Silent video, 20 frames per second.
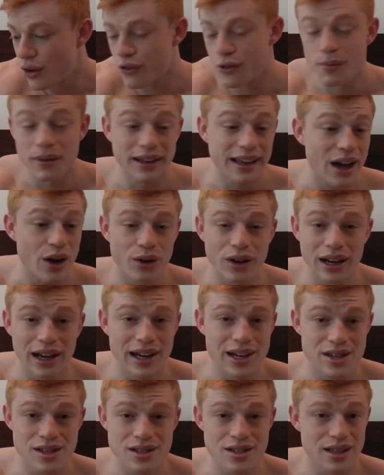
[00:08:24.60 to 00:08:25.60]
from the
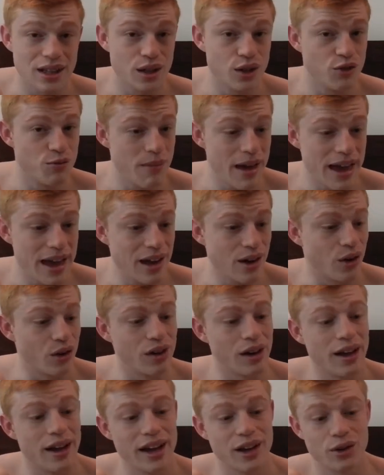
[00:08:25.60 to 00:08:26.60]
calculations that you've made
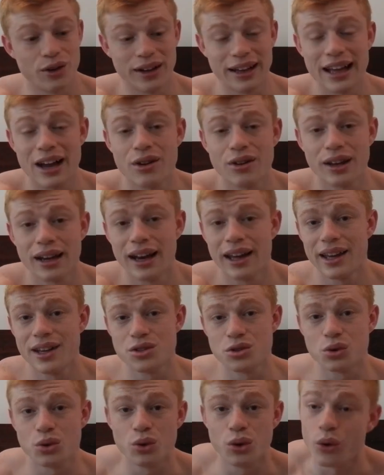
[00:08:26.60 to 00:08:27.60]
online or in
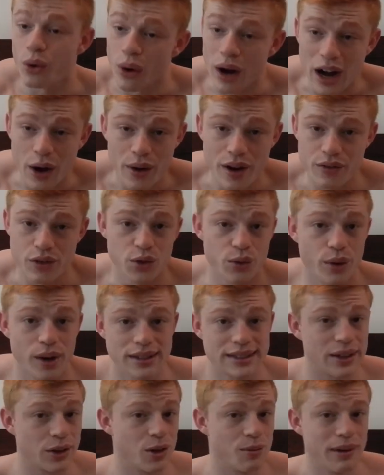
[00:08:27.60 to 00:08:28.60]
calculators or however you
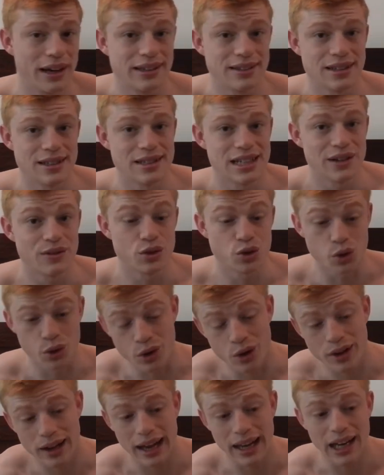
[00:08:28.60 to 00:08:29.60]
worked out your maintenance levels, you're
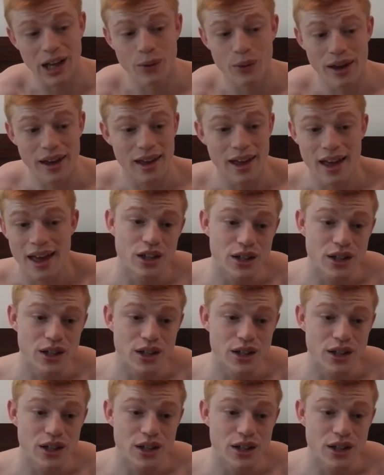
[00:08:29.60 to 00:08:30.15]
not gaining weight.